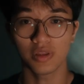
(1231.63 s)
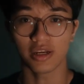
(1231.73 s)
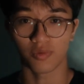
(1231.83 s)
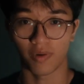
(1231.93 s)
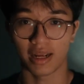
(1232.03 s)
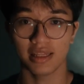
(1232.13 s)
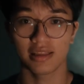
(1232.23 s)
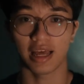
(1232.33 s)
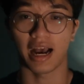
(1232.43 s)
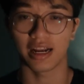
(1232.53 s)
the array
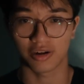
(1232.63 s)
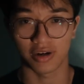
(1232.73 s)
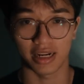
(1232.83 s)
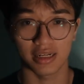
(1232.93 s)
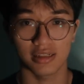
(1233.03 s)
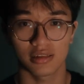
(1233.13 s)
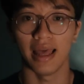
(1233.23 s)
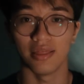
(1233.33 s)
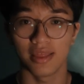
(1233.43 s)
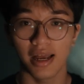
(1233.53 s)
that I created,
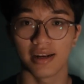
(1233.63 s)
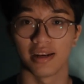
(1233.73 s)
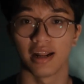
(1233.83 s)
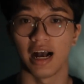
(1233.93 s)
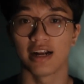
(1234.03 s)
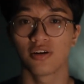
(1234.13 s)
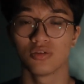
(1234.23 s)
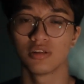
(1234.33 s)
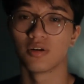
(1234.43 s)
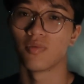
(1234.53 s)
and then I go to the